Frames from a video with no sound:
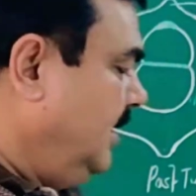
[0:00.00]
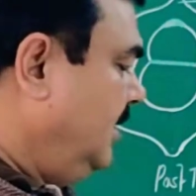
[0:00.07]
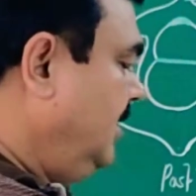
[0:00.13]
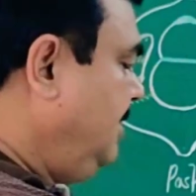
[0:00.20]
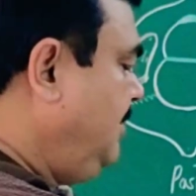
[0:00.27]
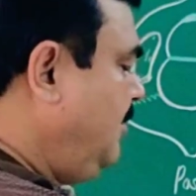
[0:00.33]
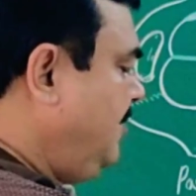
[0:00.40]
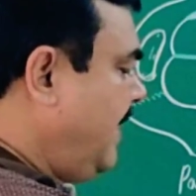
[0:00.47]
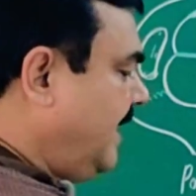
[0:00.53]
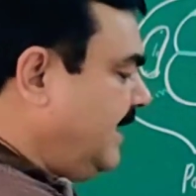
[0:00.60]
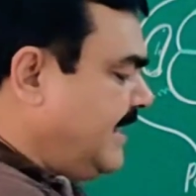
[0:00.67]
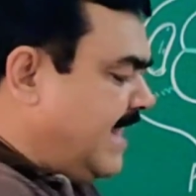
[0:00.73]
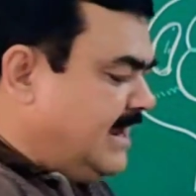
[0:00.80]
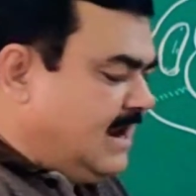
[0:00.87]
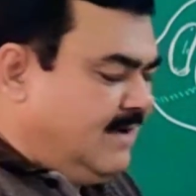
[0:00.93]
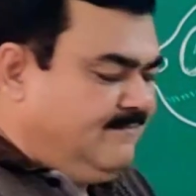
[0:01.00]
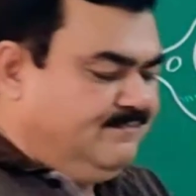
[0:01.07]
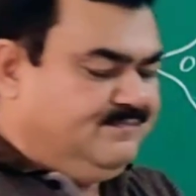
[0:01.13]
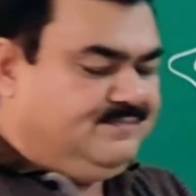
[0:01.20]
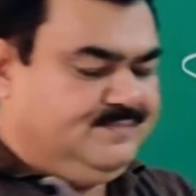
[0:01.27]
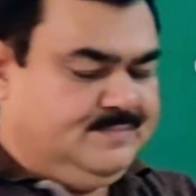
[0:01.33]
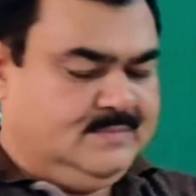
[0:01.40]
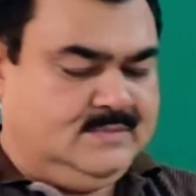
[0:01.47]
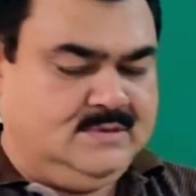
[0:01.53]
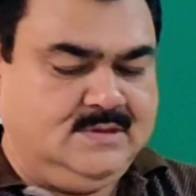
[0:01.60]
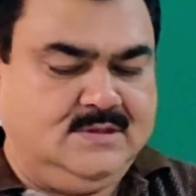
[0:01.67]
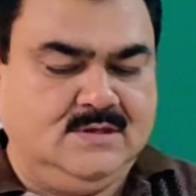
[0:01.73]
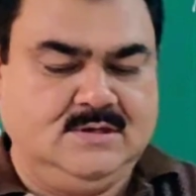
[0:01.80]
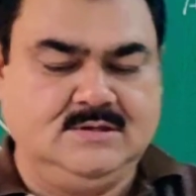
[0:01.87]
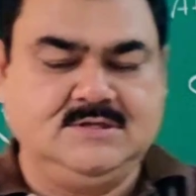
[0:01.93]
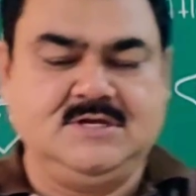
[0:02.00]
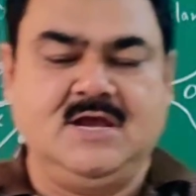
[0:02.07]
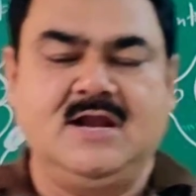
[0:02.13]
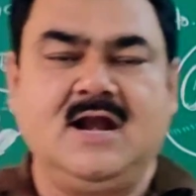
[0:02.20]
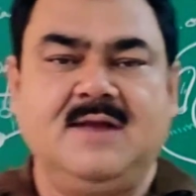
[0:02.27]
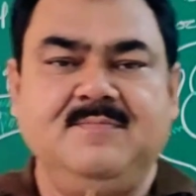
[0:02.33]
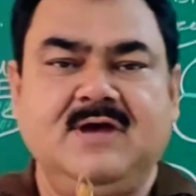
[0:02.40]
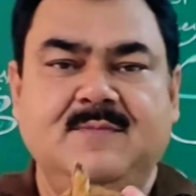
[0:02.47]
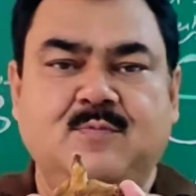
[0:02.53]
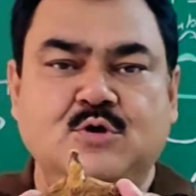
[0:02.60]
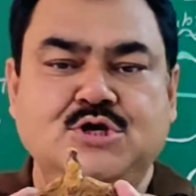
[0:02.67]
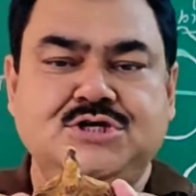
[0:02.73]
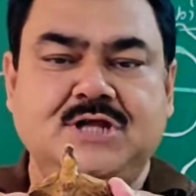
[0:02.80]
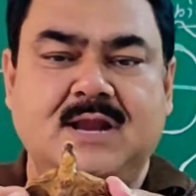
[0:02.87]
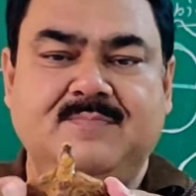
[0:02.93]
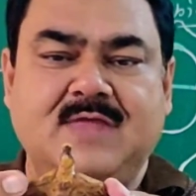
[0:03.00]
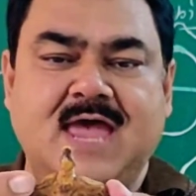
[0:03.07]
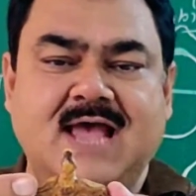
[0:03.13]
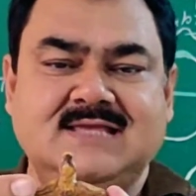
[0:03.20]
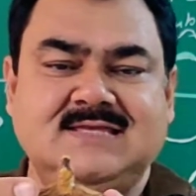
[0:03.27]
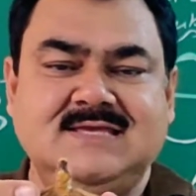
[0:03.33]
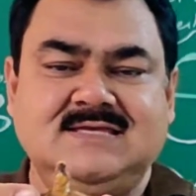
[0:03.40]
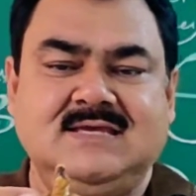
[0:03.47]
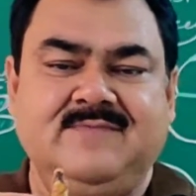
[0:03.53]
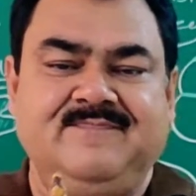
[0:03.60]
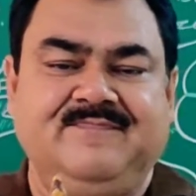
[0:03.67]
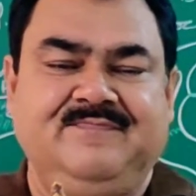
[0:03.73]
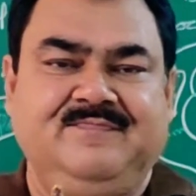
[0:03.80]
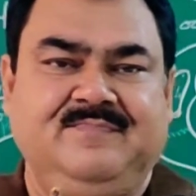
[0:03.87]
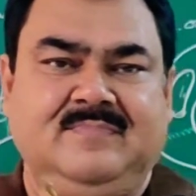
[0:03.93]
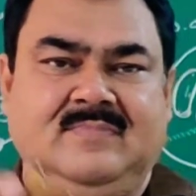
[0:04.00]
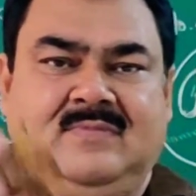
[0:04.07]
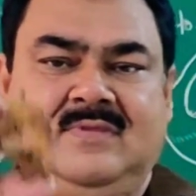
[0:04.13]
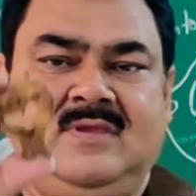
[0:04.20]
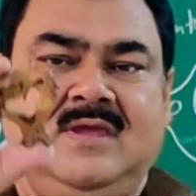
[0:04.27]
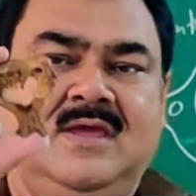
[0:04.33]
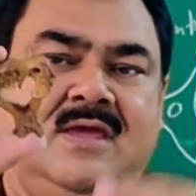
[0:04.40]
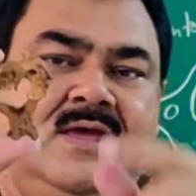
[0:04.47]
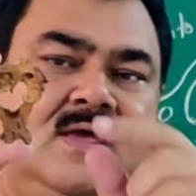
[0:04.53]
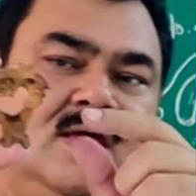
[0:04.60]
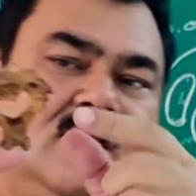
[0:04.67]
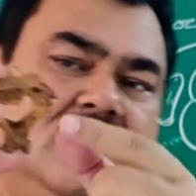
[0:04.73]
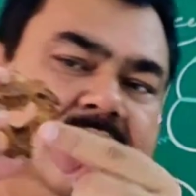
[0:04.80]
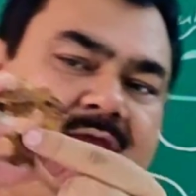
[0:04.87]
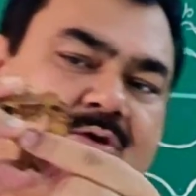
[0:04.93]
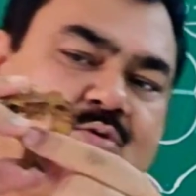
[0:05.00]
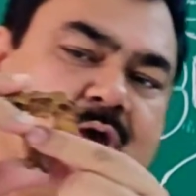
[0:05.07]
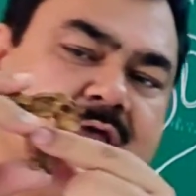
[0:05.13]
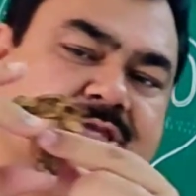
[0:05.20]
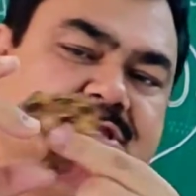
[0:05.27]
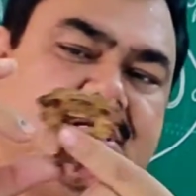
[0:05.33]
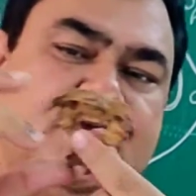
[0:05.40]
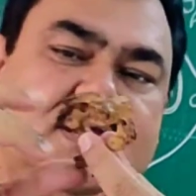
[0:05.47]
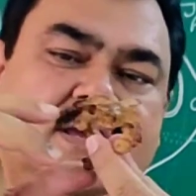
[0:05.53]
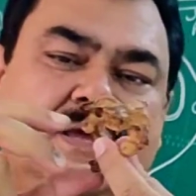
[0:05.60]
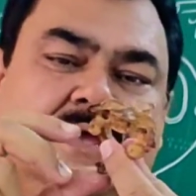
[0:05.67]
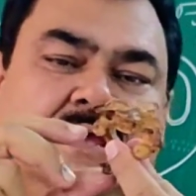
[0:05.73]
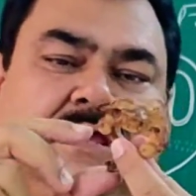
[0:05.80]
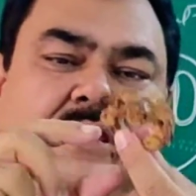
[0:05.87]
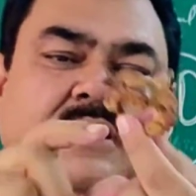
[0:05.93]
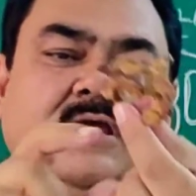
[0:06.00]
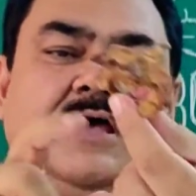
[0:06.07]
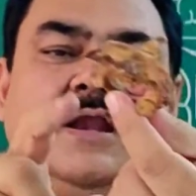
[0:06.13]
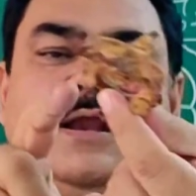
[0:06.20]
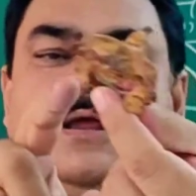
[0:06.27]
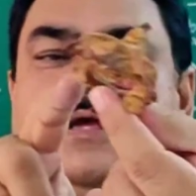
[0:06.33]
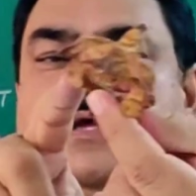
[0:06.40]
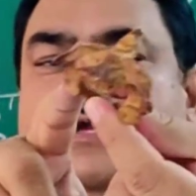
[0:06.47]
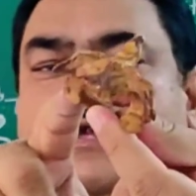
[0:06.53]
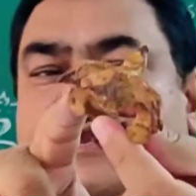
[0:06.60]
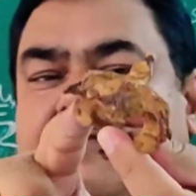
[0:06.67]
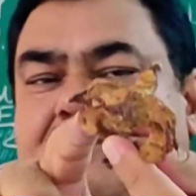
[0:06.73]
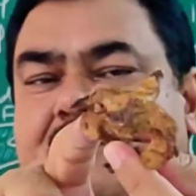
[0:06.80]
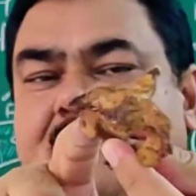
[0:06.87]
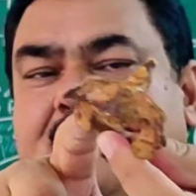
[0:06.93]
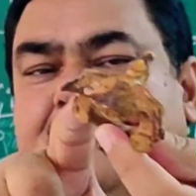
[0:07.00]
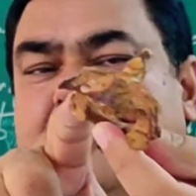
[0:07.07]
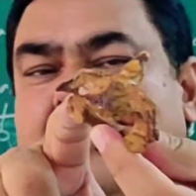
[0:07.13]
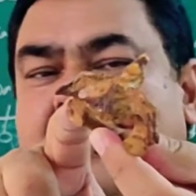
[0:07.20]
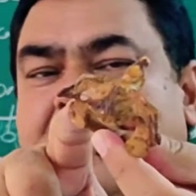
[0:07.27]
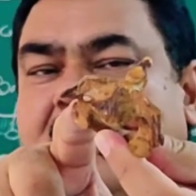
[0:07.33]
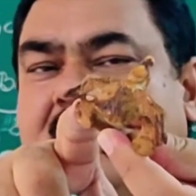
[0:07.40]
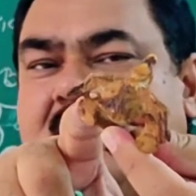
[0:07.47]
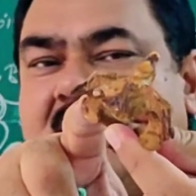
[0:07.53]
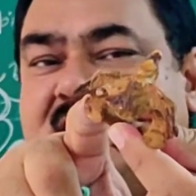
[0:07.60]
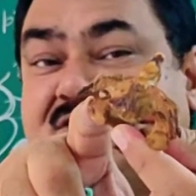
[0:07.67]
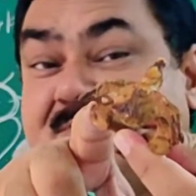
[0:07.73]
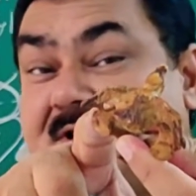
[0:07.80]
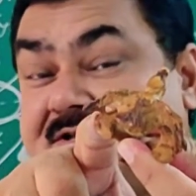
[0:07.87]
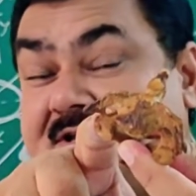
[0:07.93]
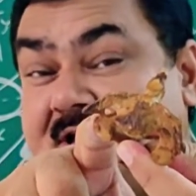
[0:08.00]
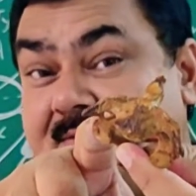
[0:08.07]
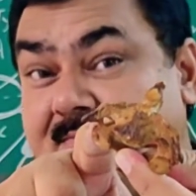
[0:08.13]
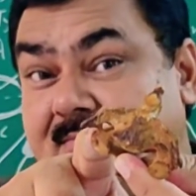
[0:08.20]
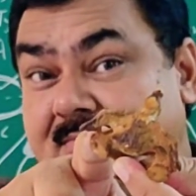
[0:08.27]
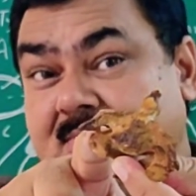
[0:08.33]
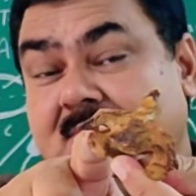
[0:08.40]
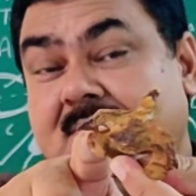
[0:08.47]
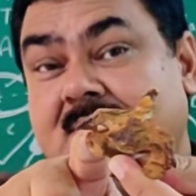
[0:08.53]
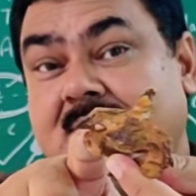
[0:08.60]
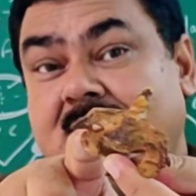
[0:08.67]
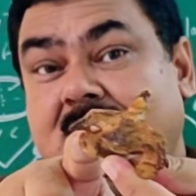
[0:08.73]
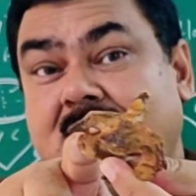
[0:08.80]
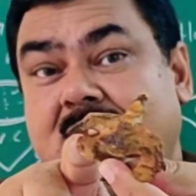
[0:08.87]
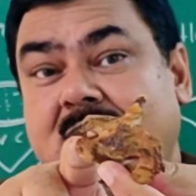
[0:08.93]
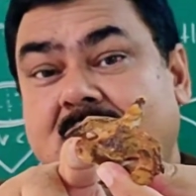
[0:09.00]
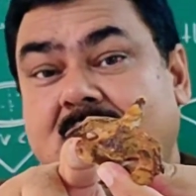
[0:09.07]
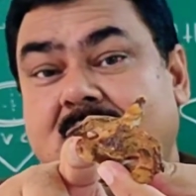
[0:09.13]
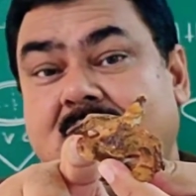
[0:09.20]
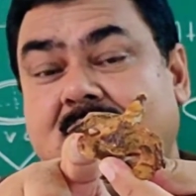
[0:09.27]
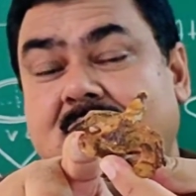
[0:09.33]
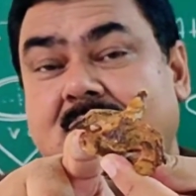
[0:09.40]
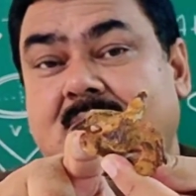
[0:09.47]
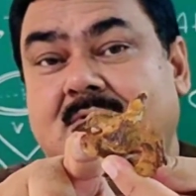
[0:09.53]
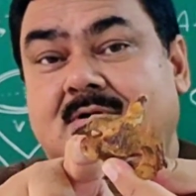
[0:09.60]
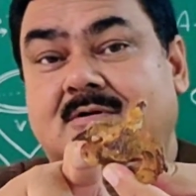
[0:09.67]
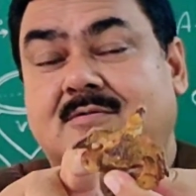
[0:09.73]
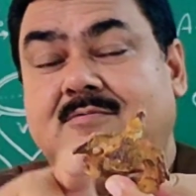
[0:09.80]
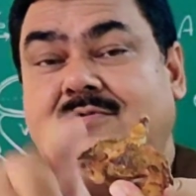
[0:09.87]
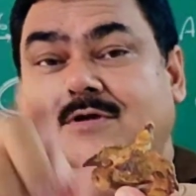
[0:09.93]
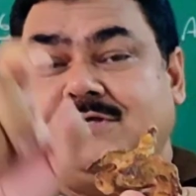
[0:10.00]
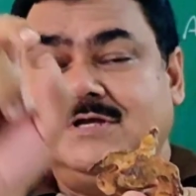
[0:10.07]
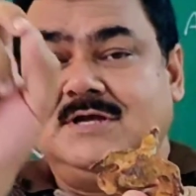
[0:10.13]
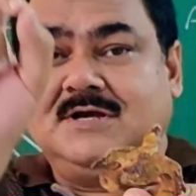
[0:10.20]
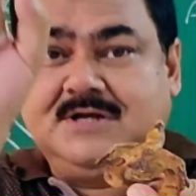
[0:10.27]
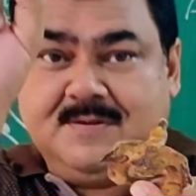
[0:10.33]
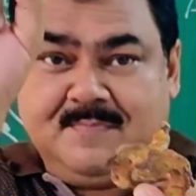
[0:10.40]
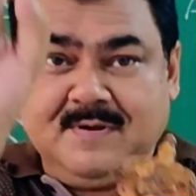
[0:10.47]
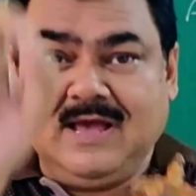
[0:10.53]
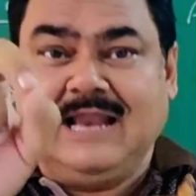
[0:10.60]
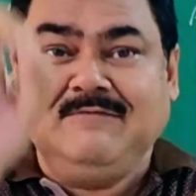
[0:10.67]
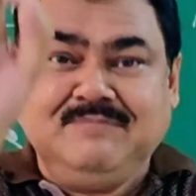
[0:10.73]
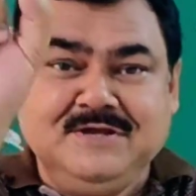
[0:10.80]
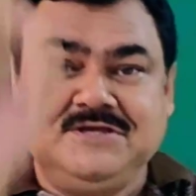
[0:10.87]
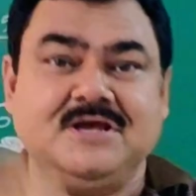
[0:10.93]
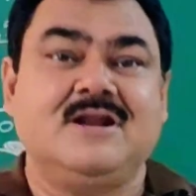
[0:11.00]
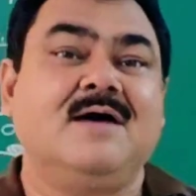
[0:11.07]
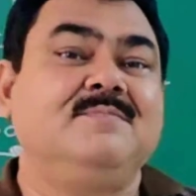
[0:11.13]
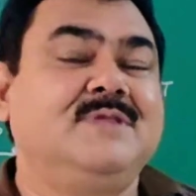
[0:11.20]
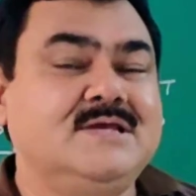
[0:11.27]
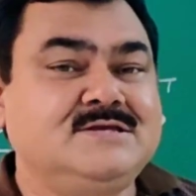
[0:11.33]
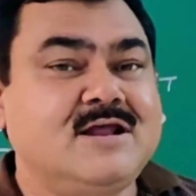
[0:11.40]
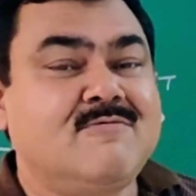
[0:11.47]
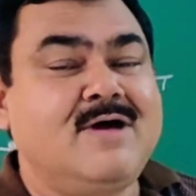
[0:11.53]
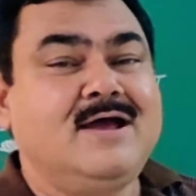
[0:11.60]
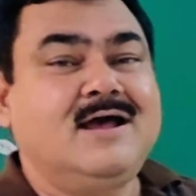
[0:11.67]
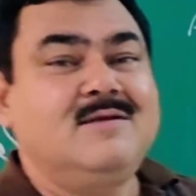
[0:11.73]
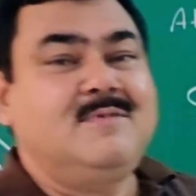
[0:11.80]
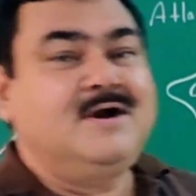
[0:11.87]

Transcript: If you make a diagram, this is anatomical position of the axis. You can see here in foramen transversarum, which is a typical feature of the cervical